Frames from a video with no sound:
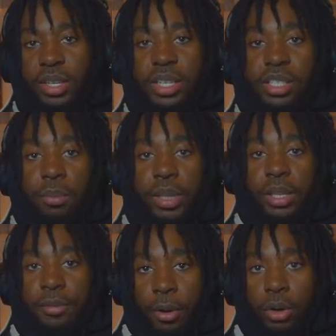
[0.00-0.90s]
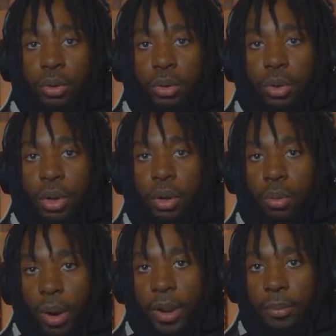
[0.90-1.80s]
He's completely vertical.
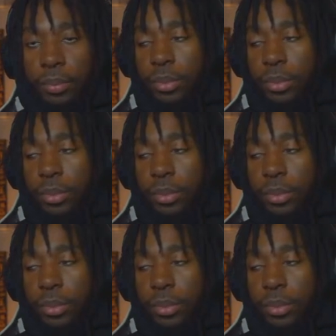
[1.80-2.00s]
Right?